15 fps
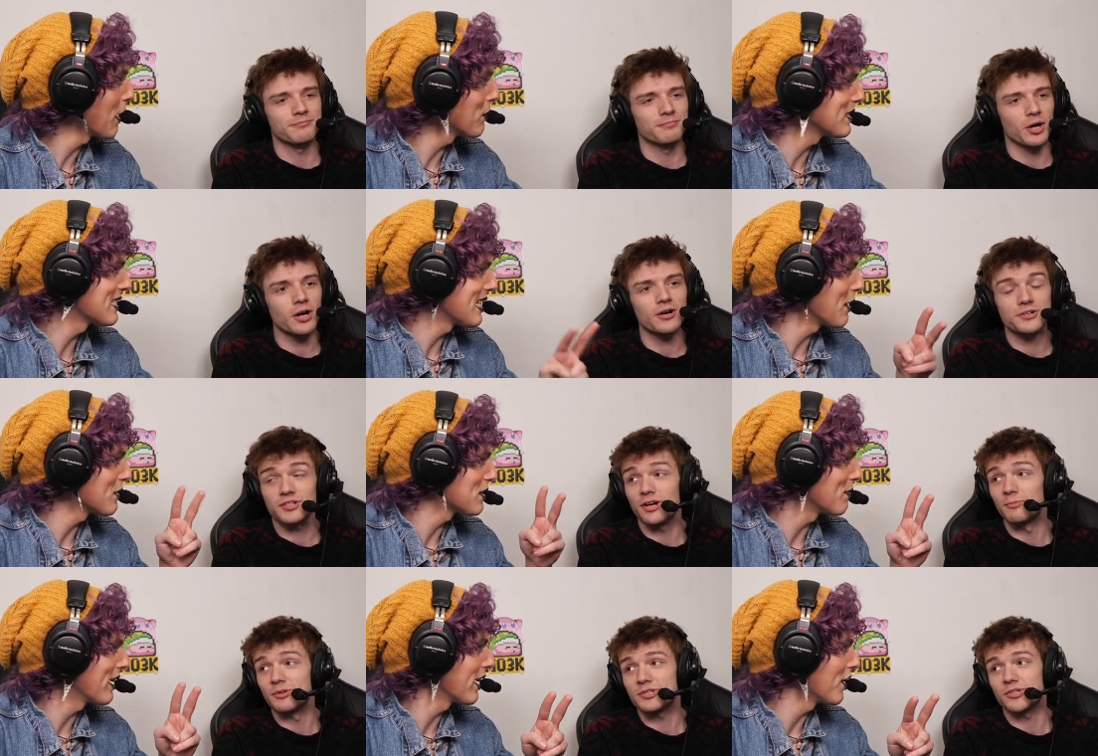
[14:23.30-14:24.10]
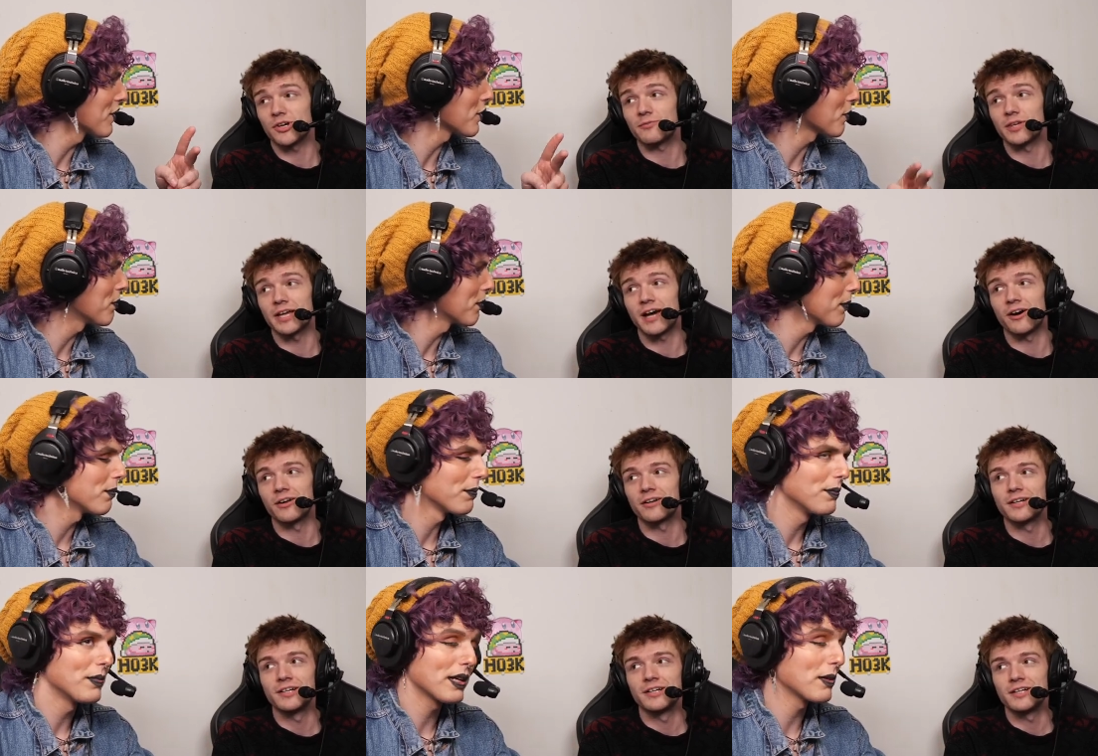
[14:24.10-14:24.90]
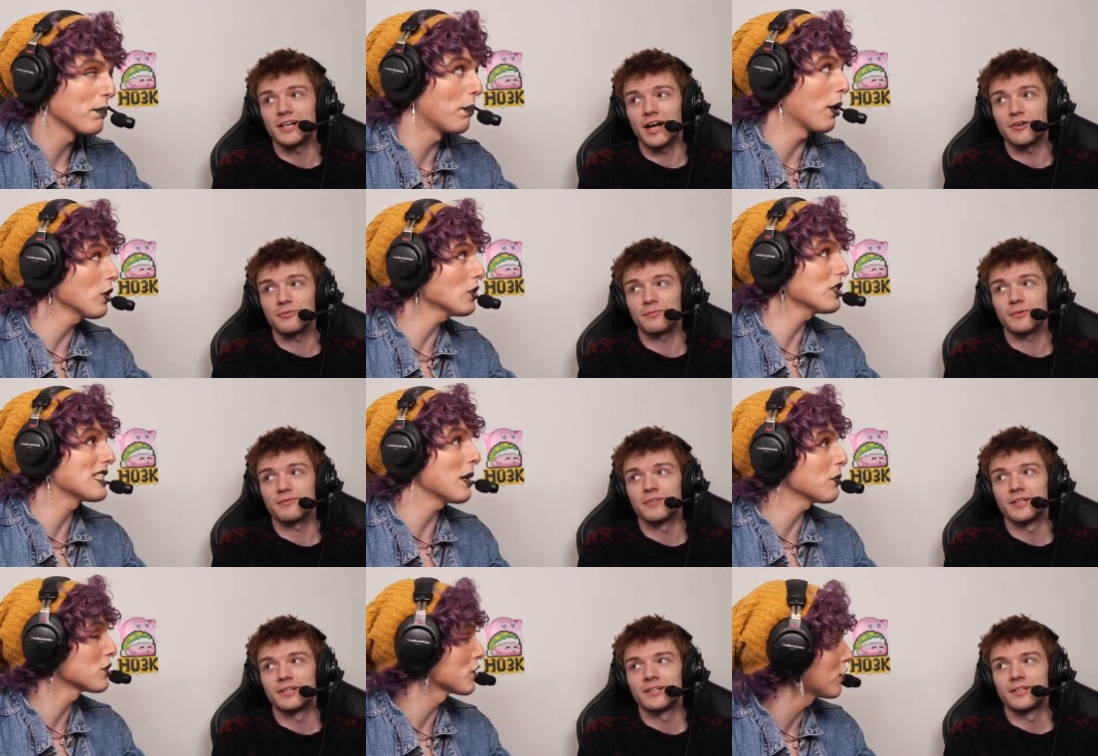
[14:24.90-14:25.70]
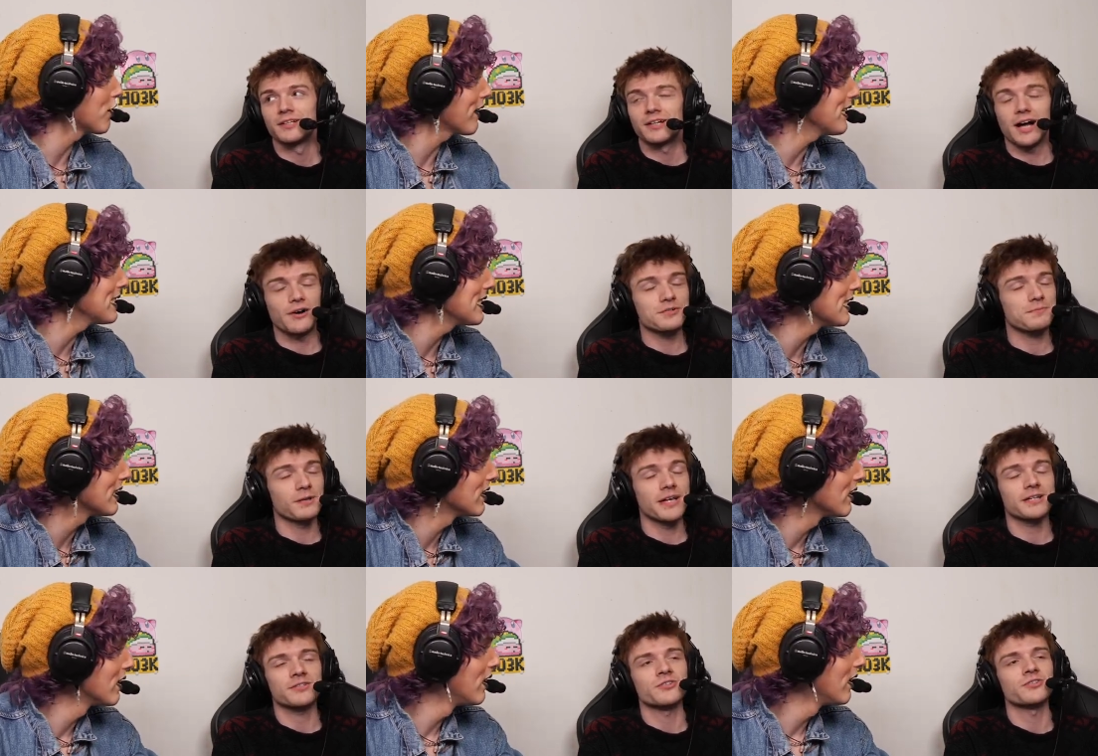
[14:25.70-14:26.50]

Speaker 1: that was that was my other. Me out. Bars, was, that was crazy. I was playing